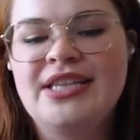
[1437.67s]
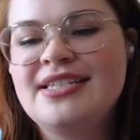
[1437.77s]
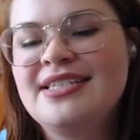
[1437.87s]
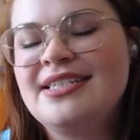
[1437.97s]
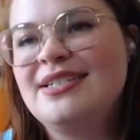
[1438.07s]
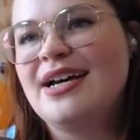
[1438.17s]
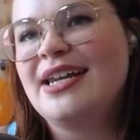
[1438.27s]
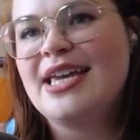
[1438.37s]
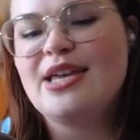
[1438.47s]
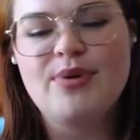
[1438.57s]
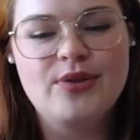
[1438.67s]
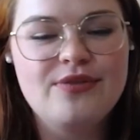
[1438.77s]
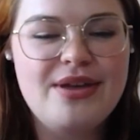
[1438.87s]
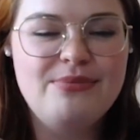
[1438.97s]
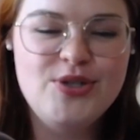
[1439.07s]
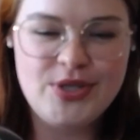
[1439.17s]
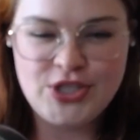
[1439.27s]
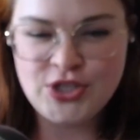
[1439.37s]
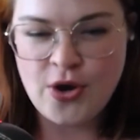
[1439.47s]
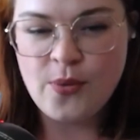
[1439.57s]
and stunning, and both of them do it
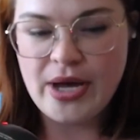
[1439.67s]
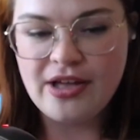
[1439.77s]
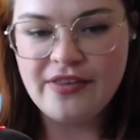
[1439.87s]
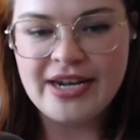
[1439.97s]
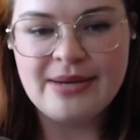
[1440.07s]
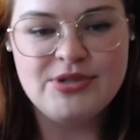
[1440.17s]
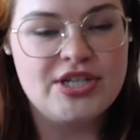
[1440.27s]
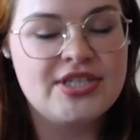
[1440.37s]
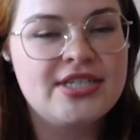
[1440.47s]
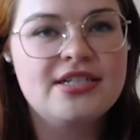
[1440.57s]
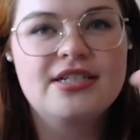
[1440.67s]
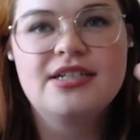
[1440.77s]
so well that I'm just,